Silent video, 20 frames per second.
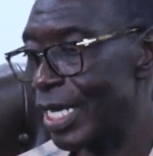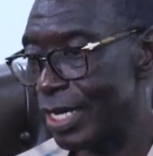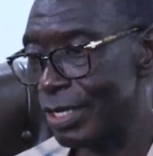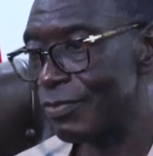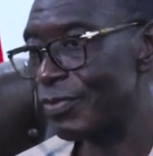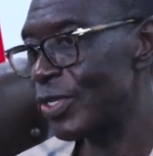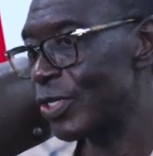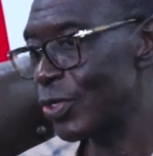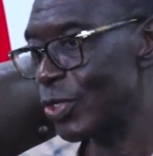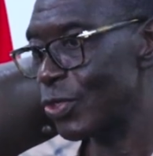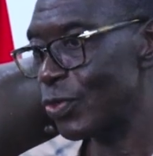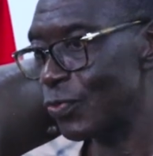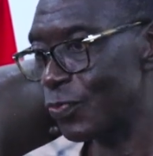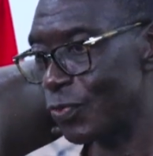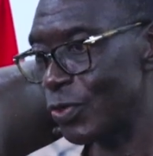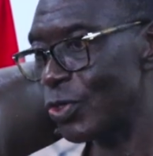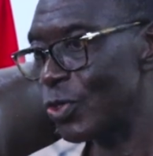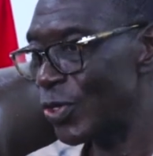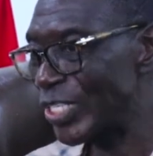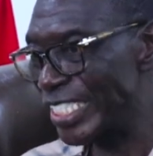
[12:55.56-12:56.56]
Yeah,
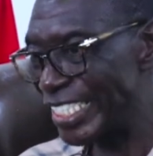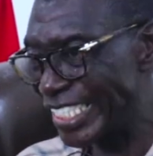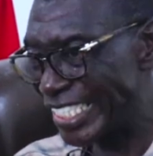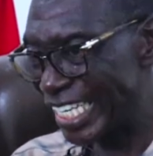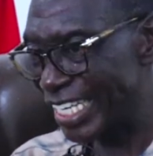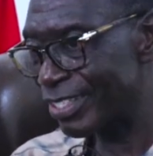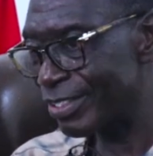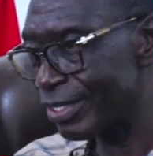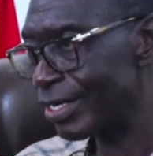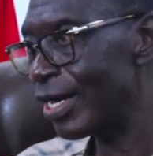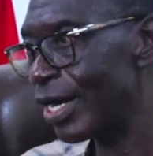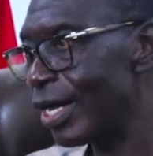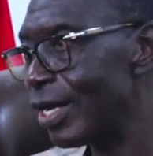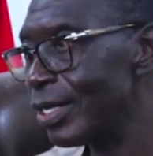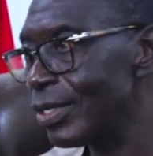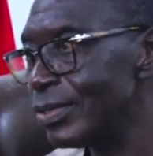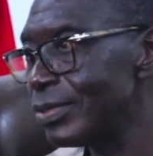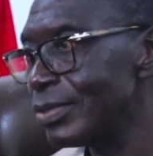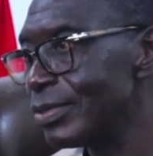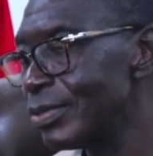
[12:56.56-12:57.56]
for your
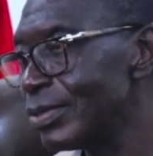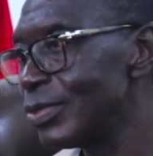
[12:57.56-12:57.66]
general